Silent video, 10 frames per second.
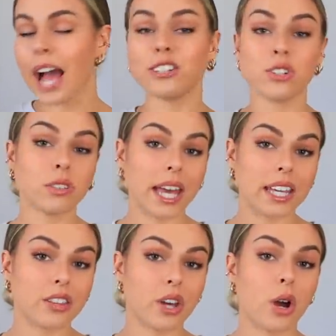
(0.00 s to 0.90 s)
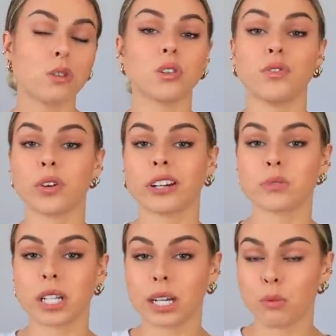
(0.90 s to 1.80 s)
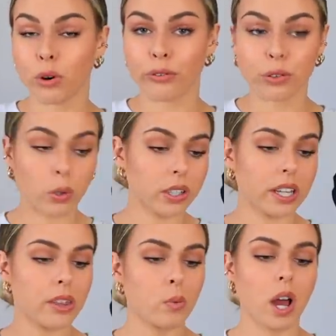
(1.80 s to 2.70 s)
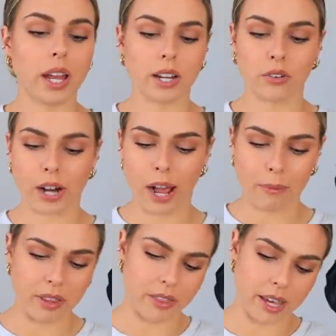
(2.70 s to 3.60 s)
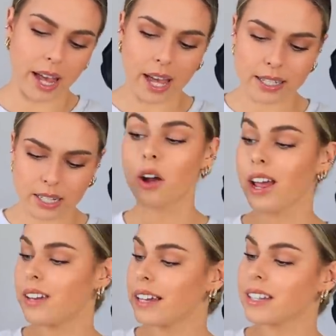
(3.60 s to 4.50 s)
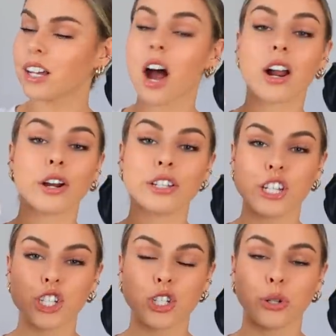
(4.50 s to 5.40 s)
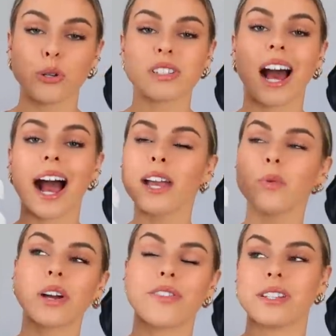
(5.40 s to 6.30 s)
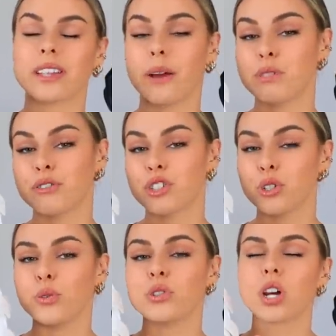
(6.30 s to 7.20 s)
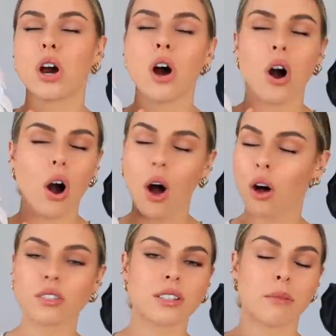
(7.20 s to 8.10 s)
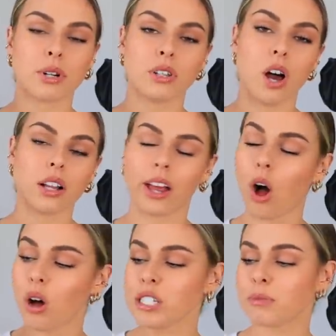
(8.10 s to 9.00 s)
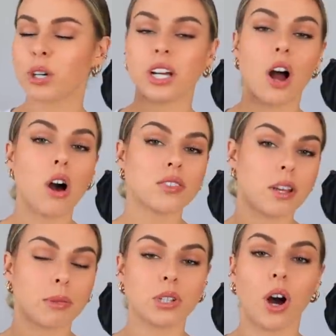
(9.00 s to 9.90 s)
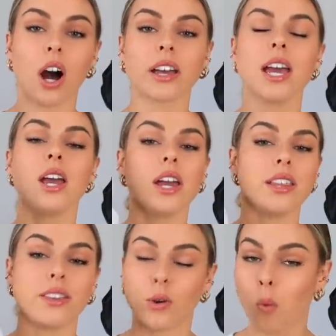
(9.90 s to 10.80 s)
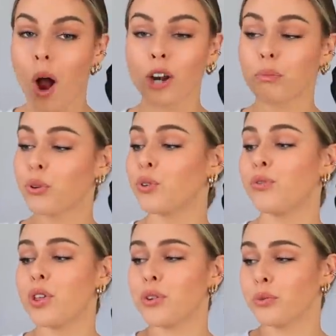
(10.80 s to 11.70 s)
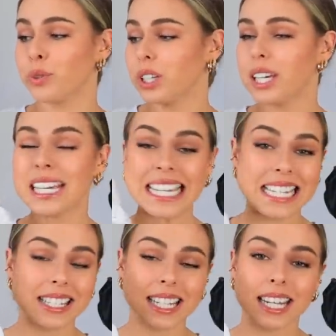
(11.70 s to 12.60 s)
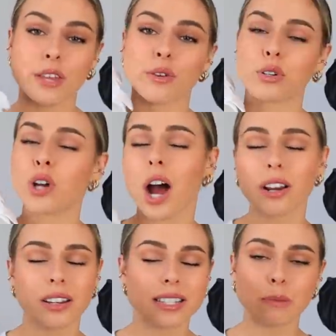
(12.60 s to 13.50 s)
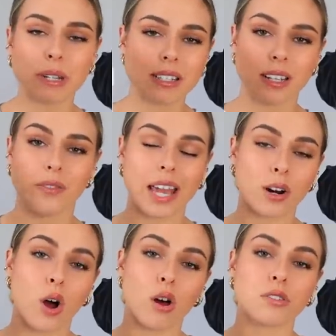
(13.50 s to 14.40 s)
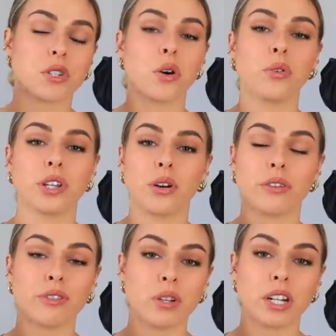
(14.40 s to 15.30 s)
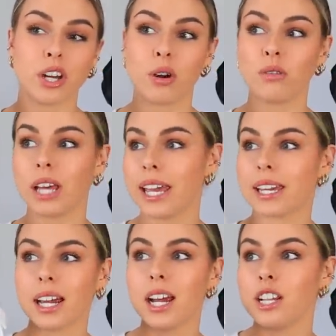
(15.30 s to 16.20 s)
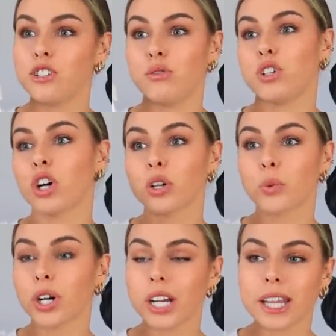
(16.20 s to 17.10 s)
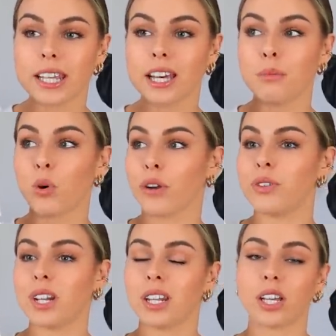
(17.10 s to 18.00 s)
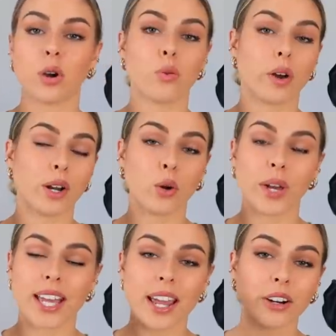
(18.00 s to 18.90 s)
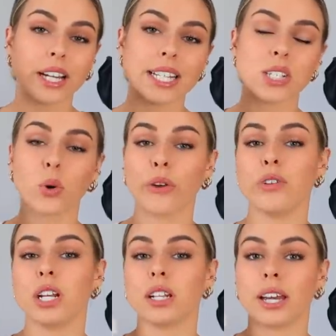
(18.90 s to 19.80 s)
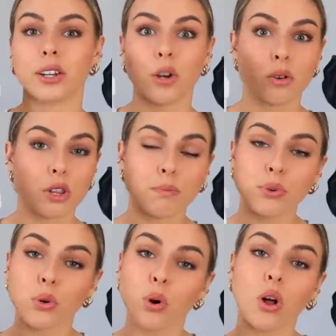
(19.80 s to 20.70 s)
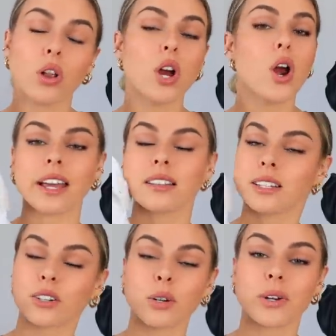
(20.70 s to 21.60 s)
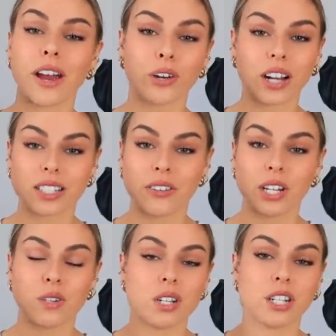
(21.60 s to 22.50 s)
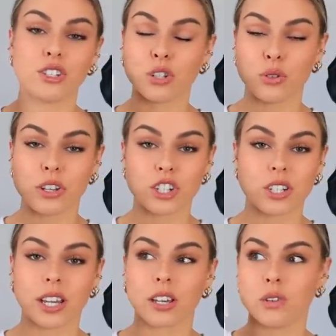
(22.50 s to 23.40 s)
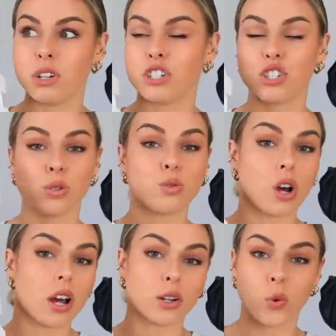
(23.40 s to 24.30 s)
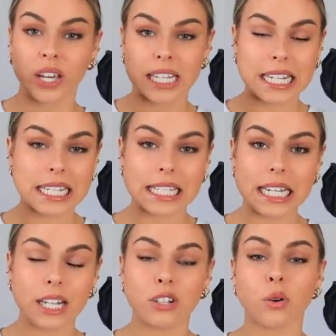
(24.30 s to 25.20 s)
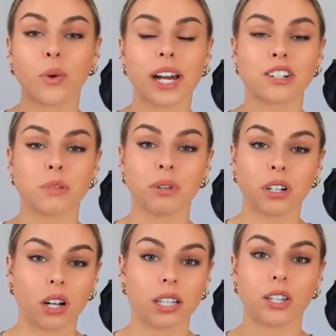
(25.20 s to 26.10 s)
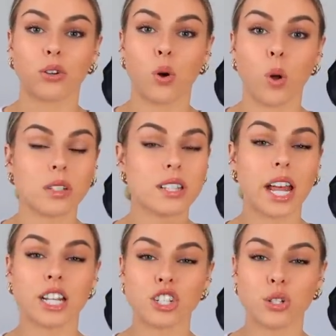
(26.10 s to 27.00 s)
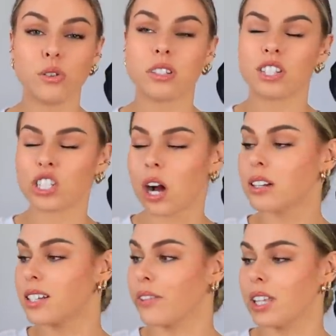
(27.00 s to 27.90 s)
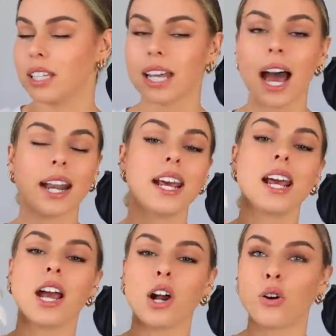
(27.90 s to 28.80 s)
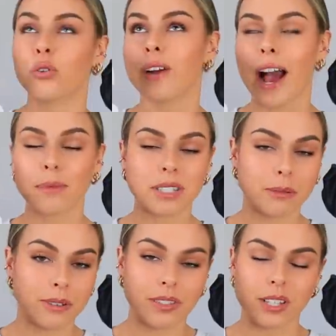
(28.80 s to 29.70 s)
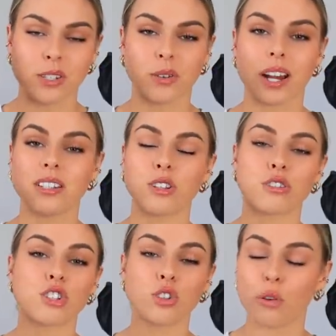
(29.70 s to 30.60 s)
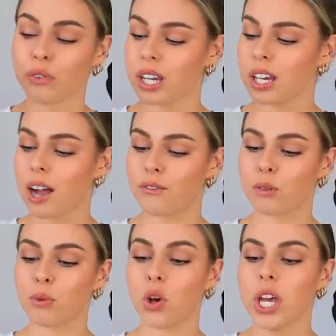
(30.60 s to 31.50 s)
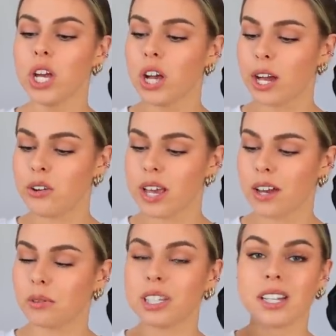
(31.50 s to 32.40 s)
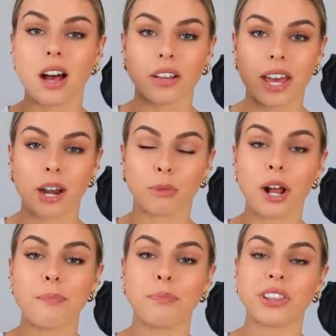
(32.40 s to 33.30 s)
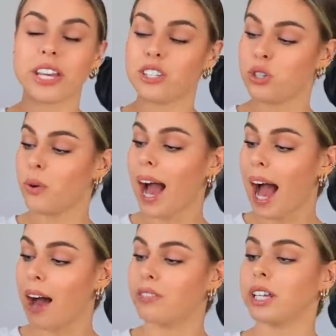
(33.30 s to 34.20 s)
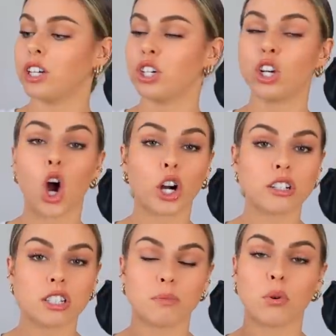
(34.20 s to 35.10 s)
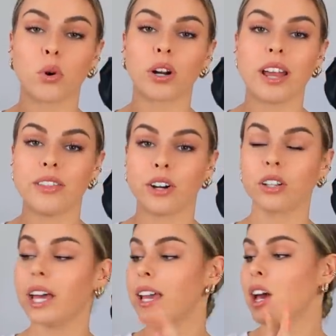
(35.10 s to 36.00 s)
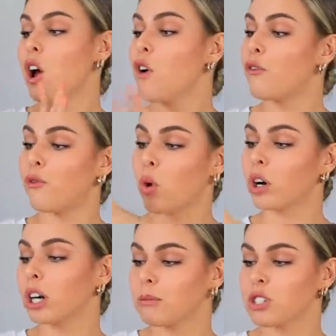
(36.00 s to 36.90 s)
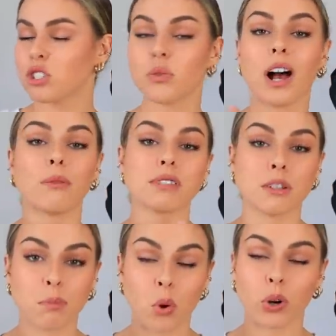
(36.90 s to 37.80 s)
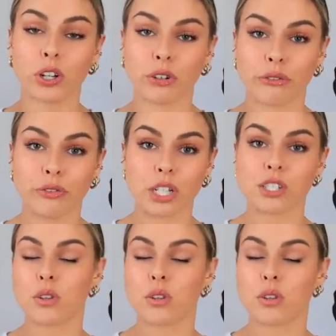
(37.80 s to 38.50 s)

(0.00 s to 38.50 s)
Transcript: I do like it though. So if you guys want like a more floor length one, grab that. Okay, next thing I got are these shoes. I wear these types of shoes all summer long, like all spring, all summer long. They're waterproof, they're really easy, they're not expensive at all. So, you know, if you need to go like do yard work in them, or if you need to like go run a quick errand, or if you need to like go to the pool, like literally whatever activity you need to do that's just like you need shoes on quick and easy and you don't want to actually put on like your whole tennis shoes and socks and everything like that, grab some of these, you guys. They're so freaking comfortable. I know you can't really tell on camera, but they do have like good arch support and they're like formed to help support your foot.